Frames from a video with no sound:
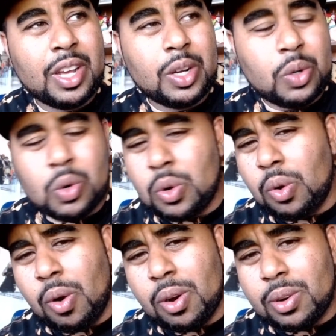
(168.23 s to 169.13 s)
Google
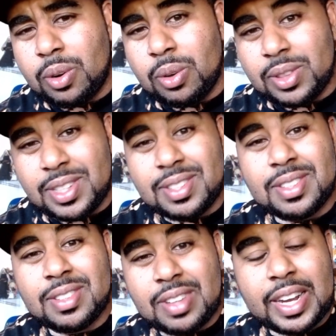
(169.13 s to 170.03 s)
article. This
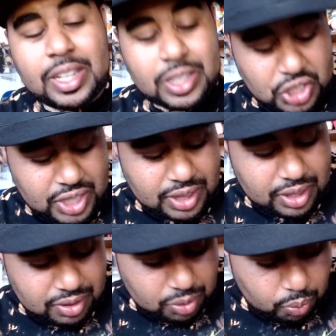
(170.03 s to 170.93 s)
is like legit.
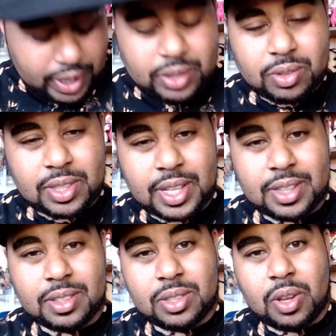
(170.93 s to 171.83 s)
The director said
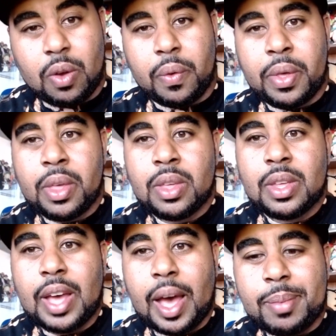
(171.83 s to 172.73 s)
this. So,
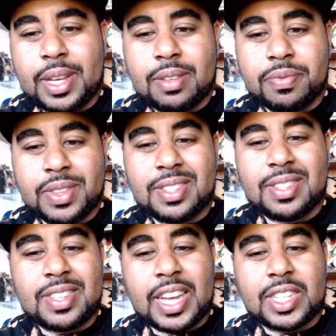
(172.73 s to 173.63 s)
I mean, this
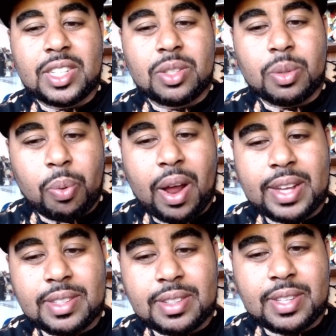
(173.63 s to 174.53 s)
is actually
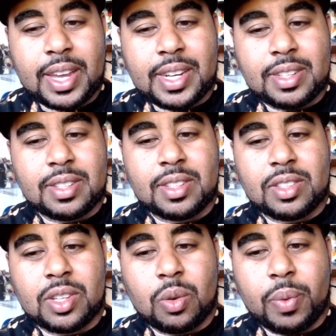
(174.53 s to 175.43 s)
surprising, taking into
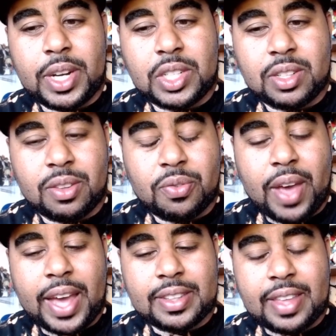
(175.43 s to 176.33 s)
consideration the
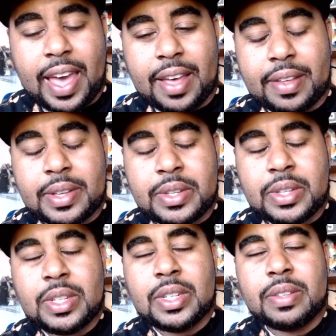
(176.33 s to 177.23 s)
fact that
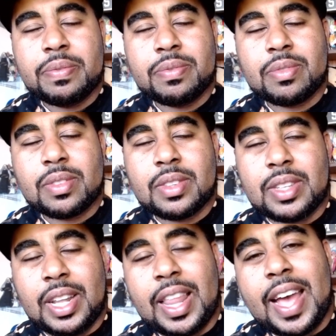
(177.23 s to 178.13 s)

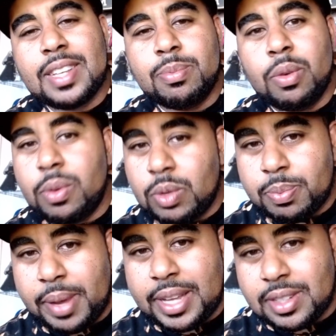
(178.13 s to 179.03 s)
the last movie was
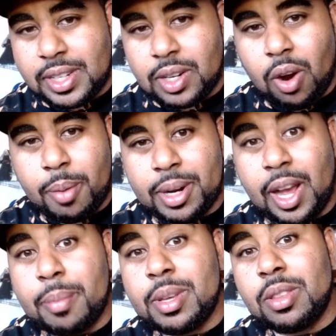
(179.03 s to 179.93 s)
basically a carbon
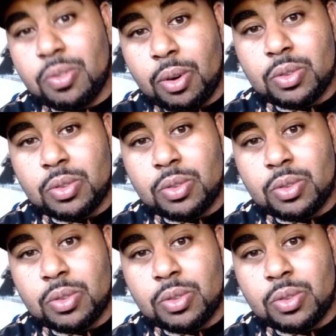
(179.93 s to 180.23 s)
copy of the first